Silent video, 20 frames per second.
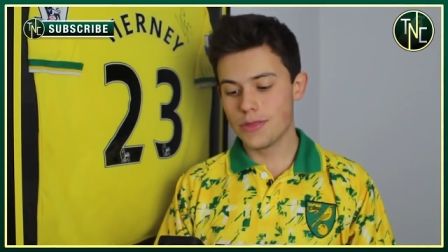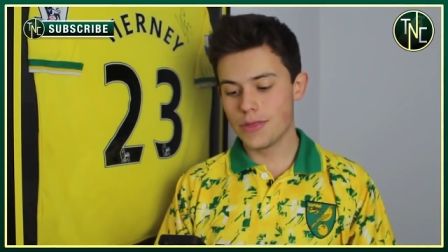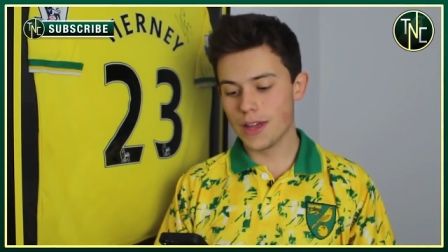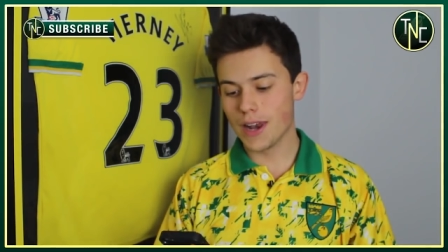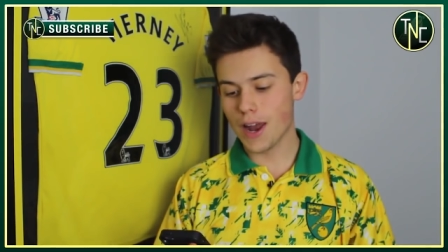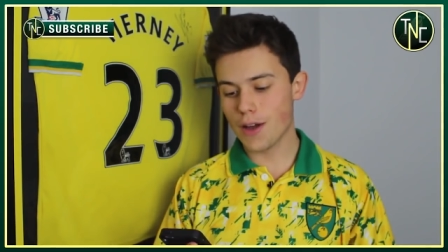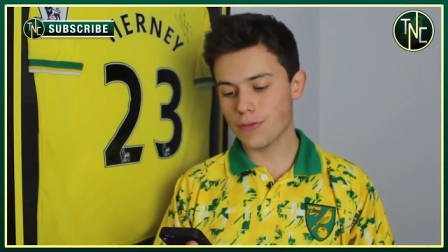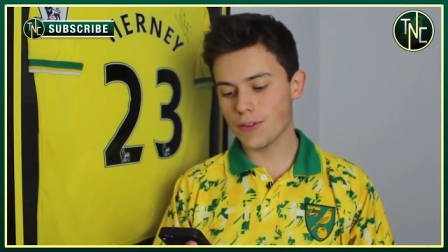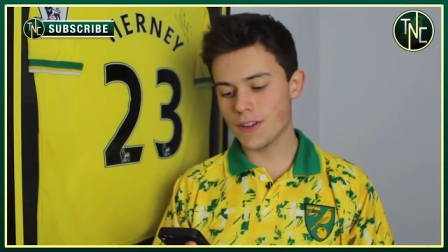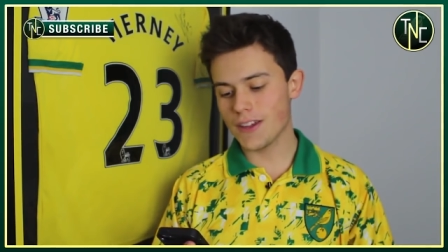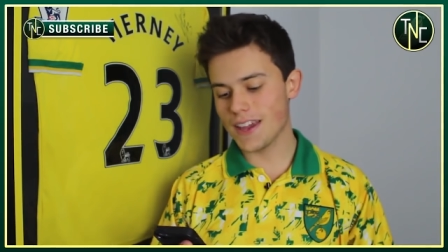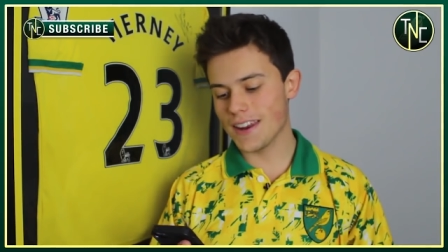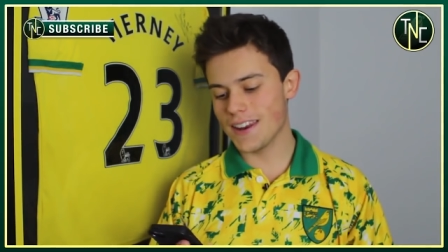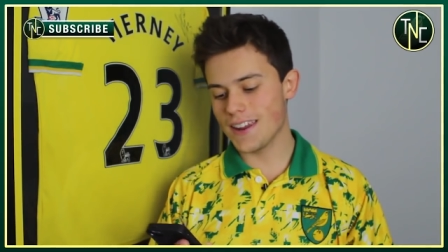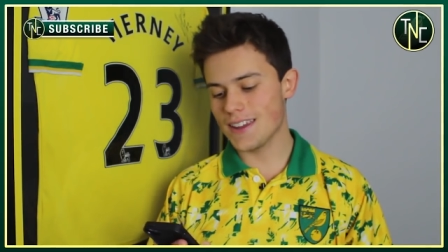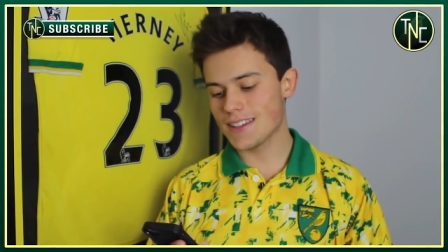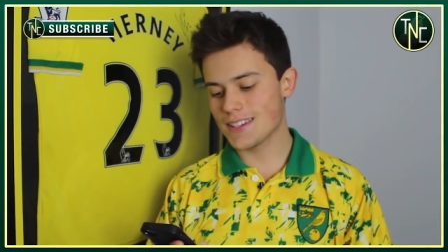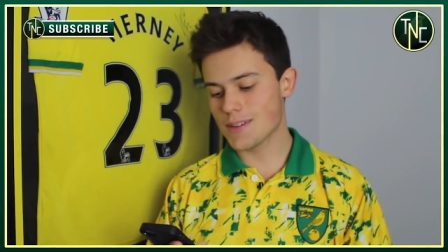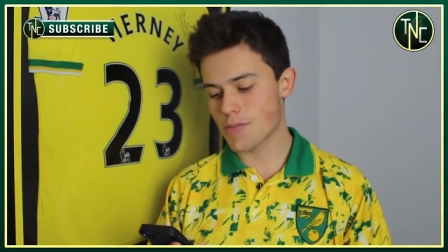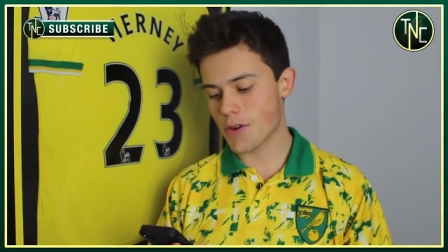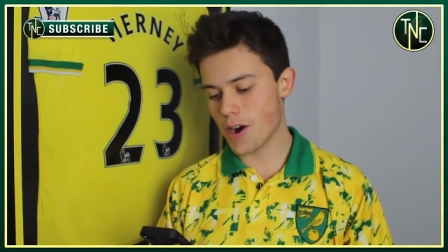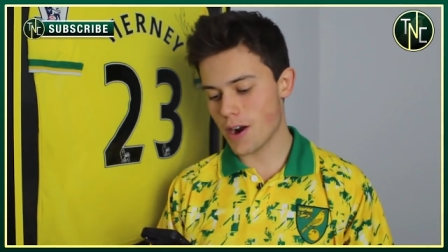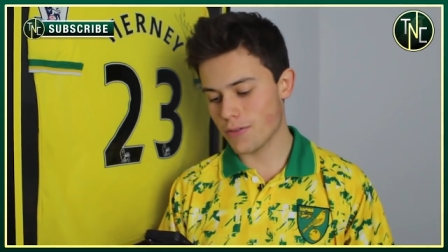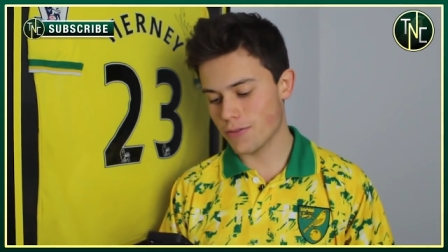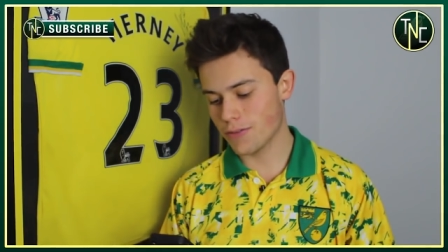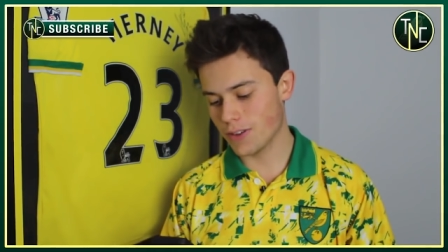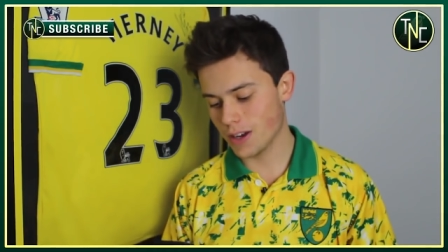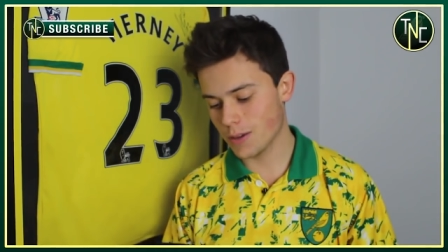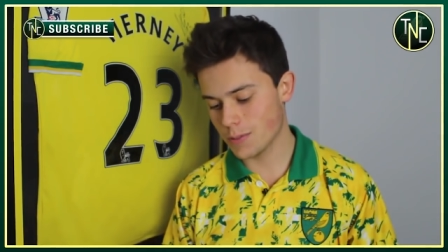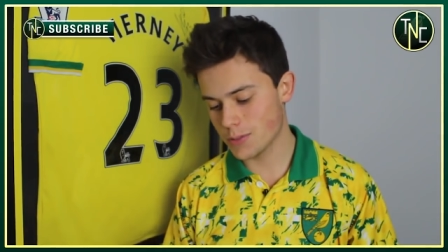The lovely Anita Brian
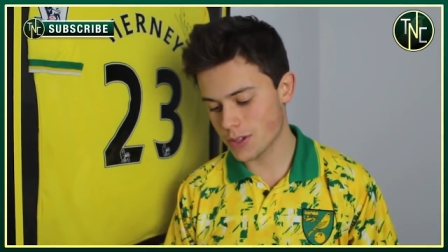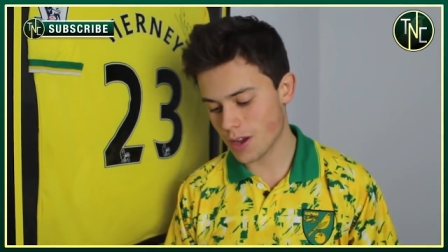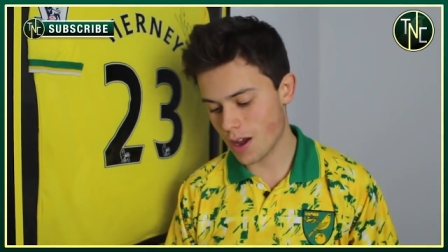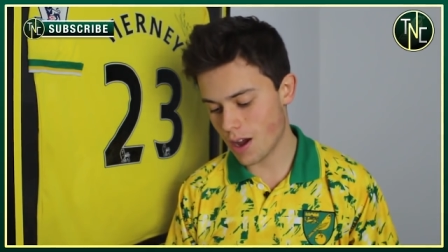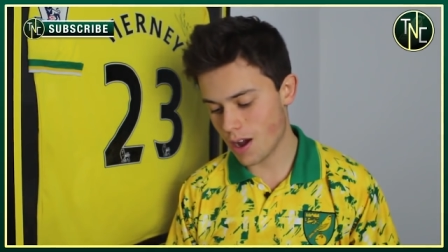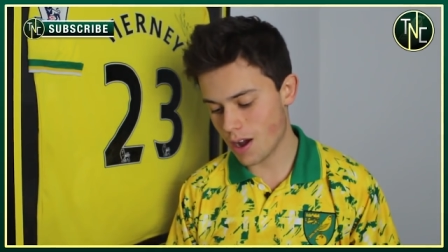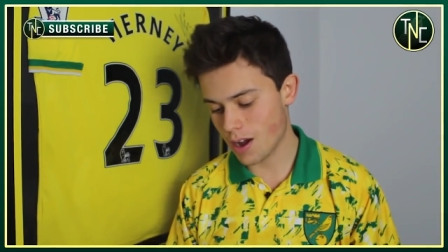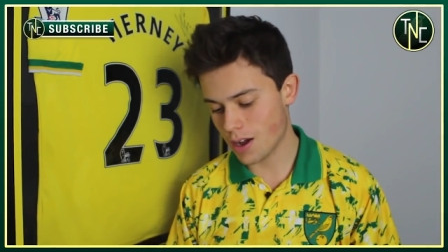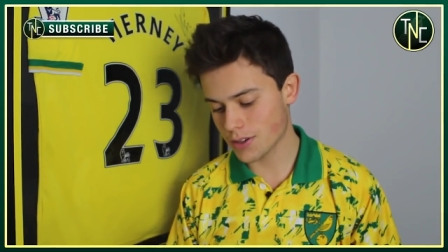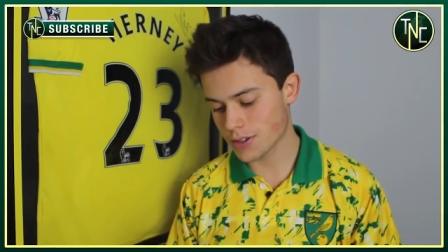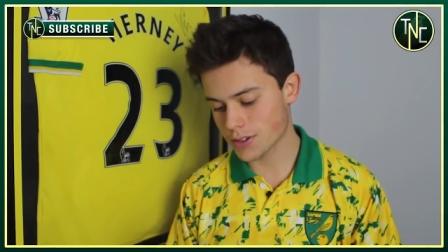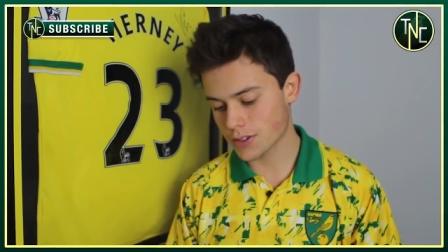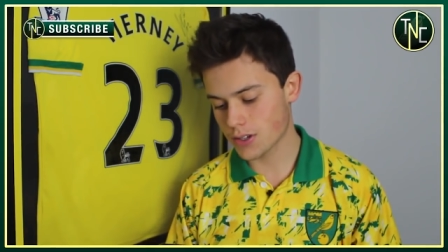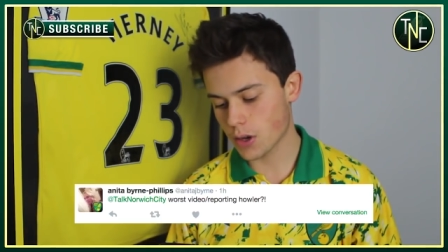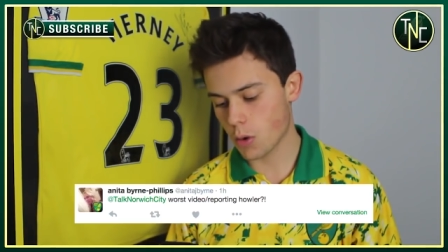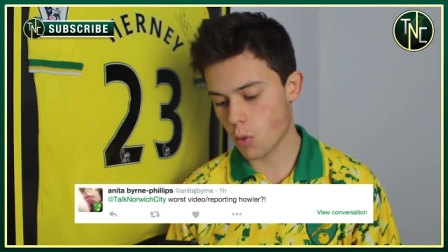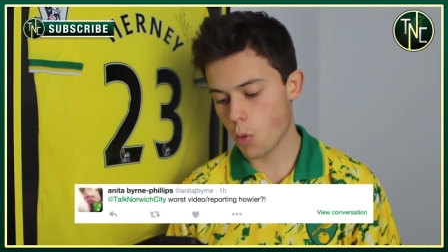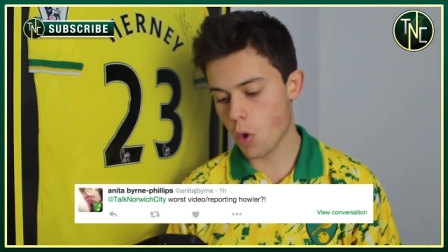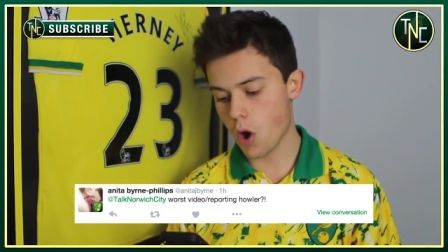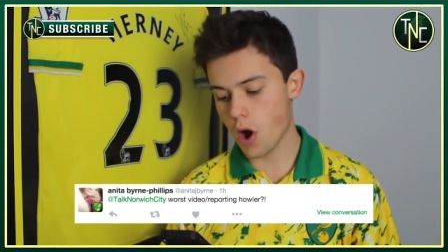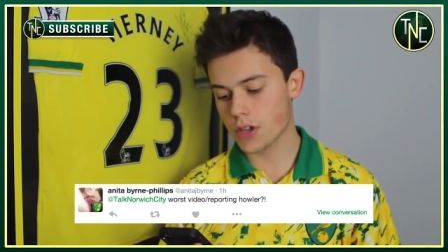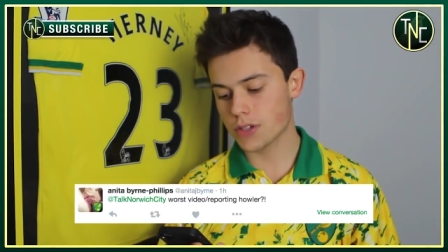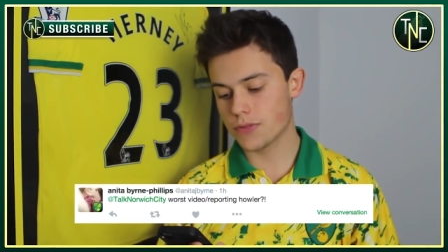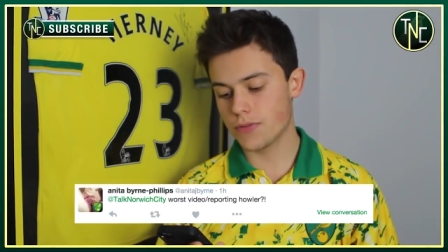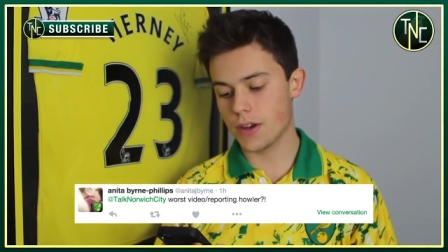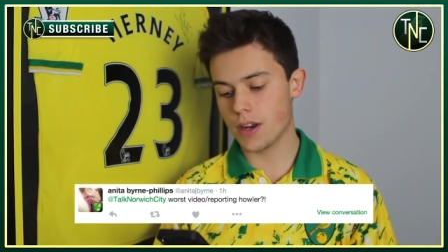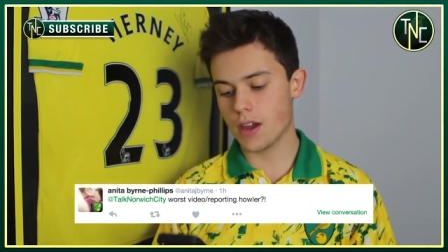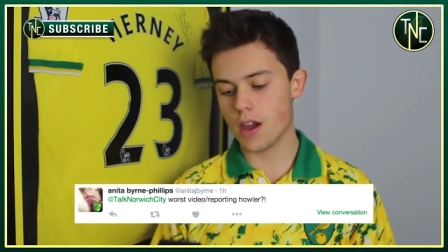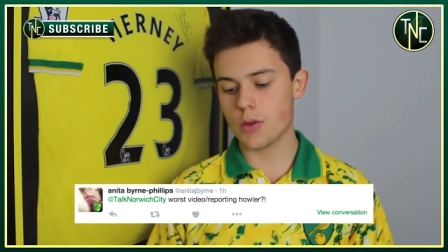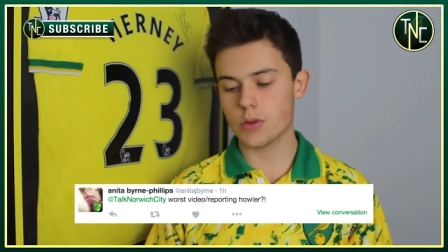Phillips asks, worst
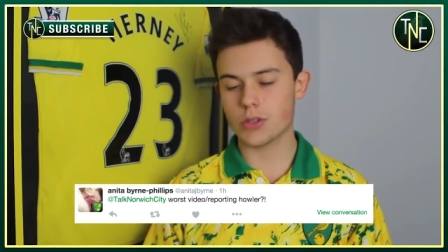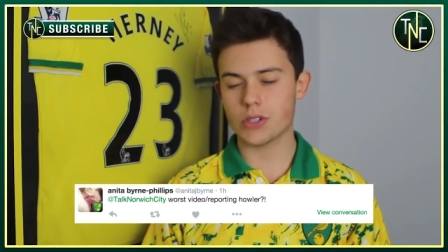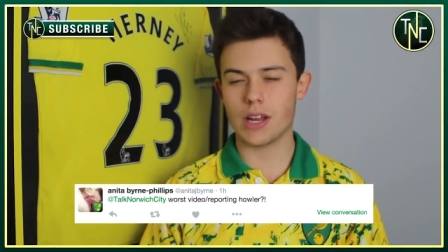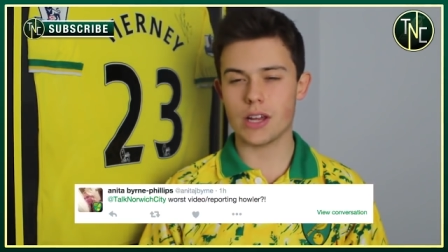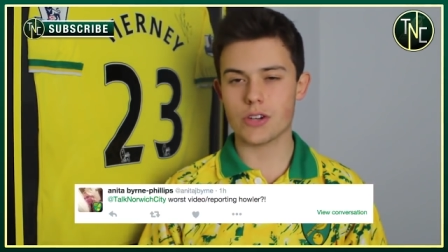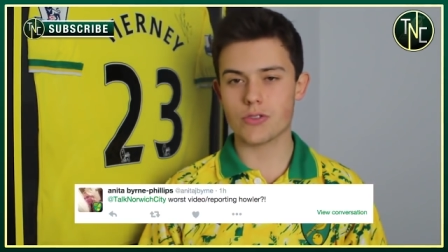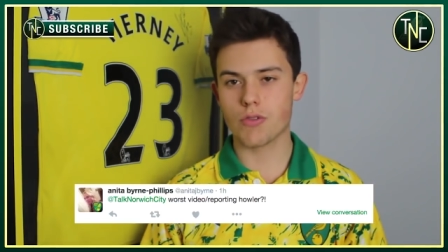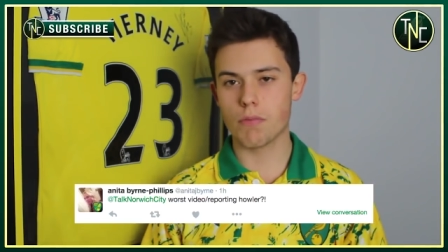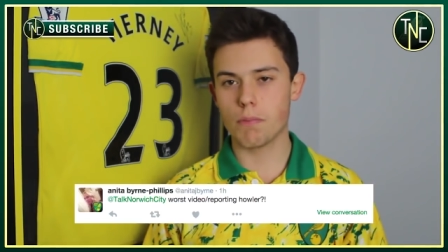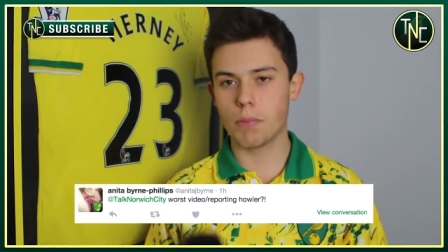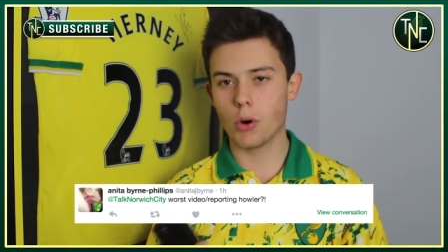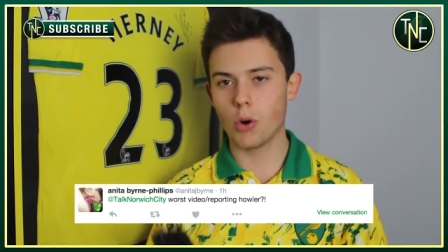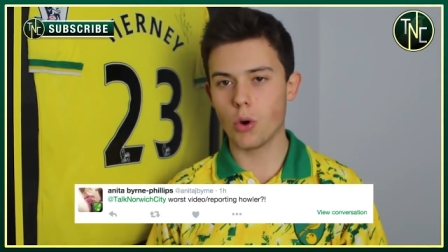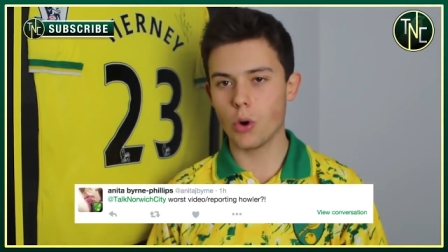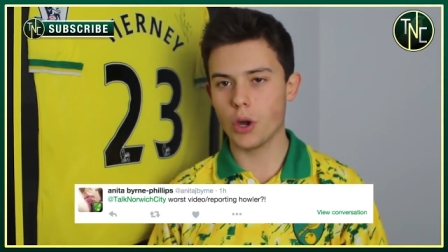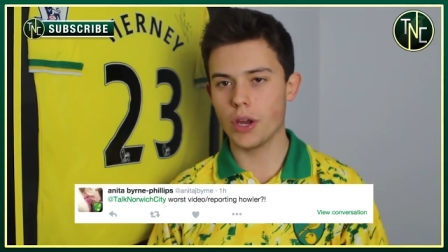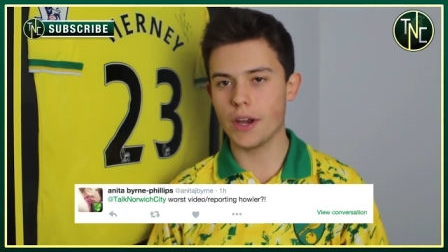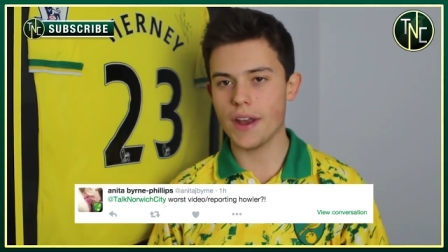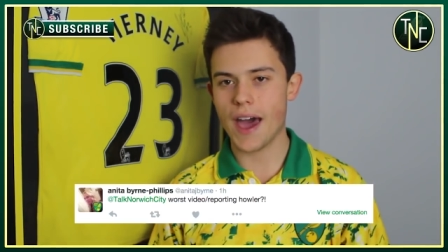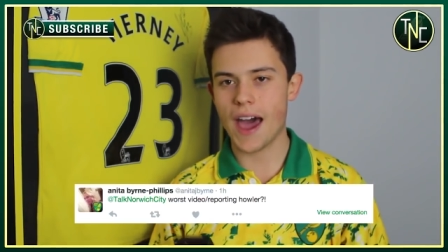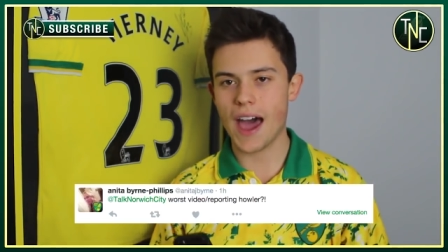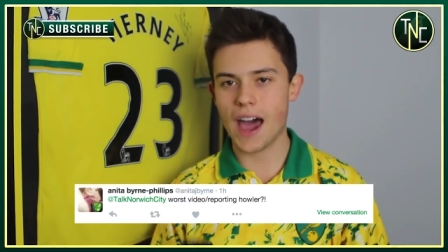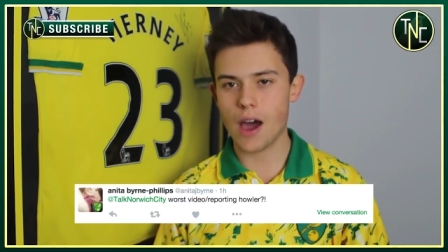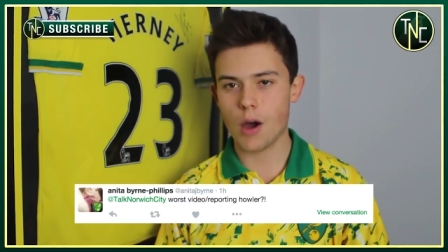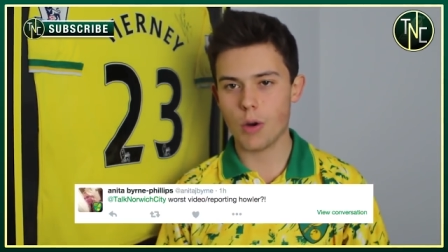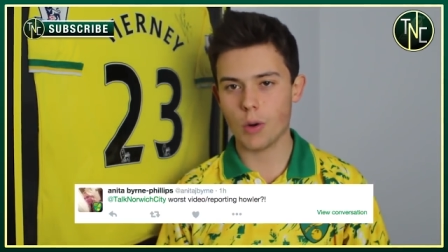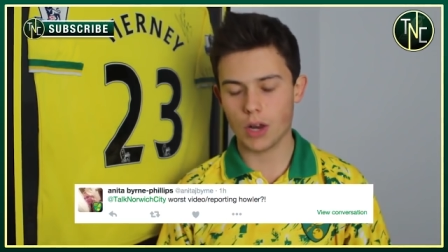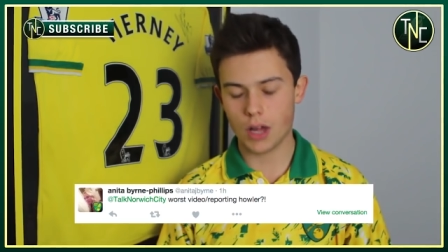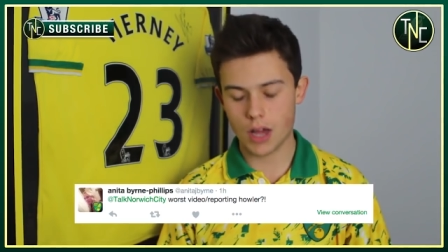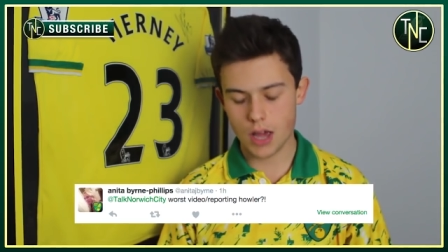video slash reporting
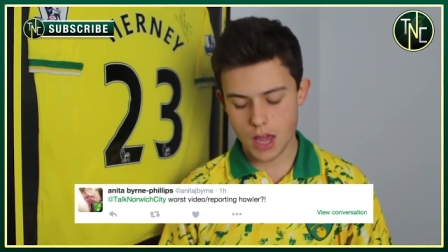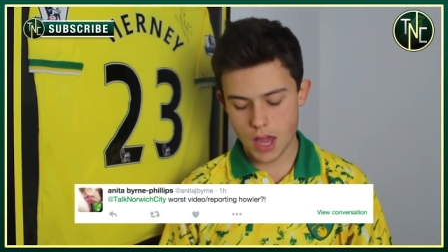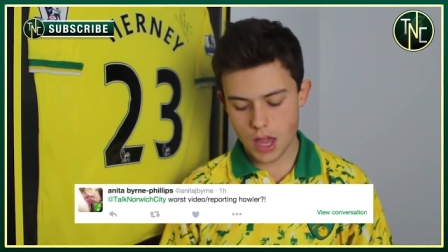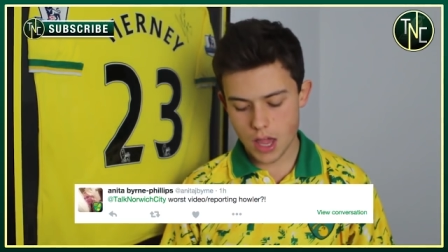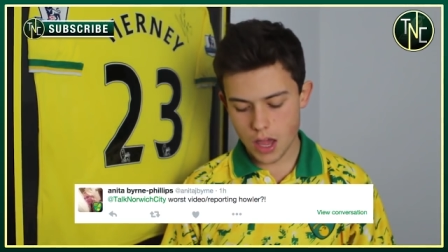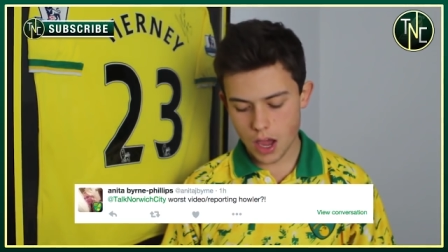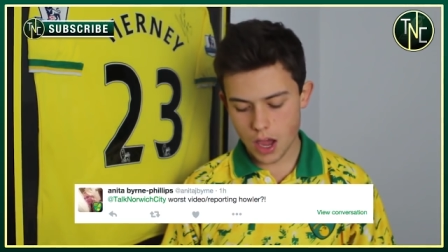howler?